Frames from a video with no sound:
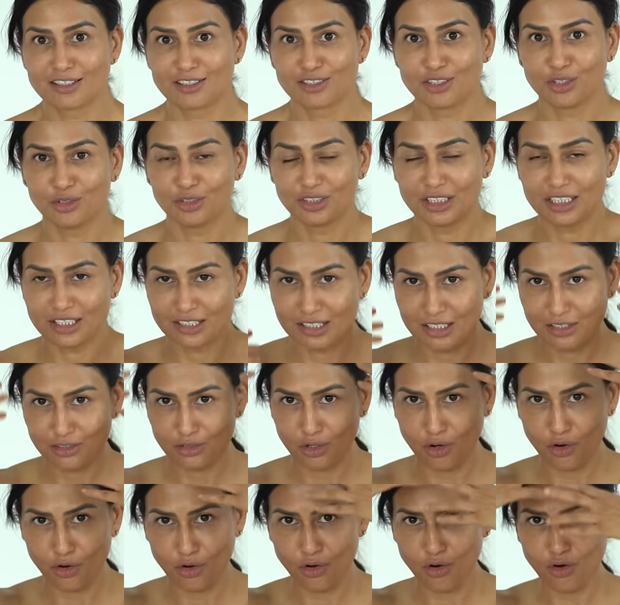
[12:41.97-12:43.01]
So this is
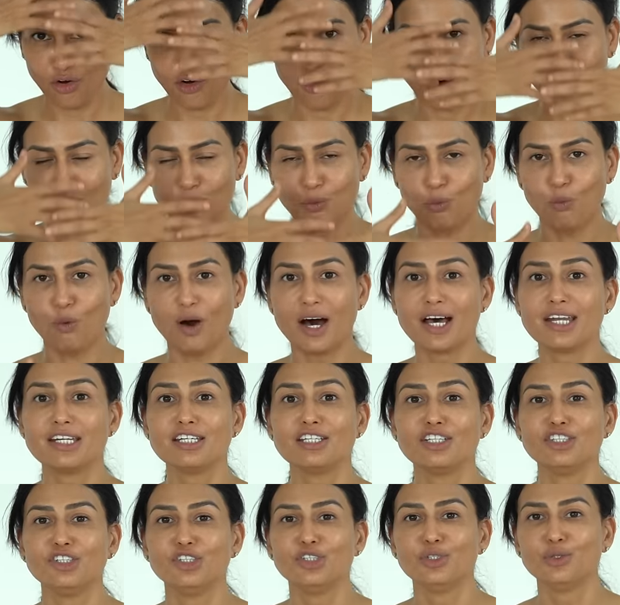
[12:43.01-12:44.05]
all one
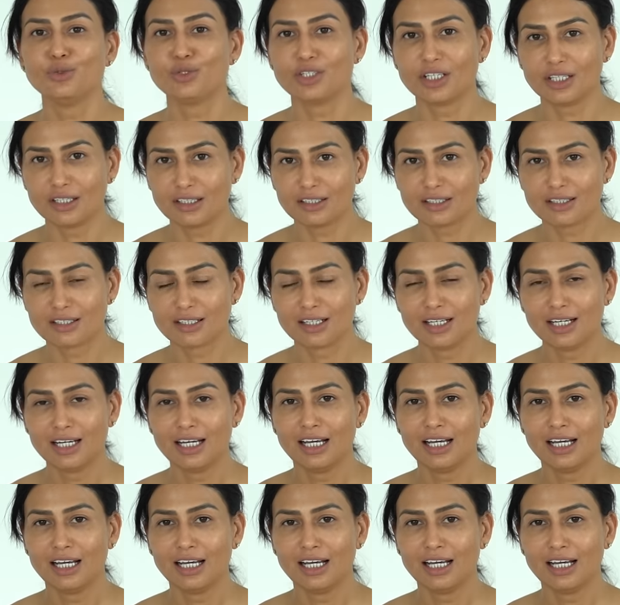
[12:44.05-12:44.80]
unit.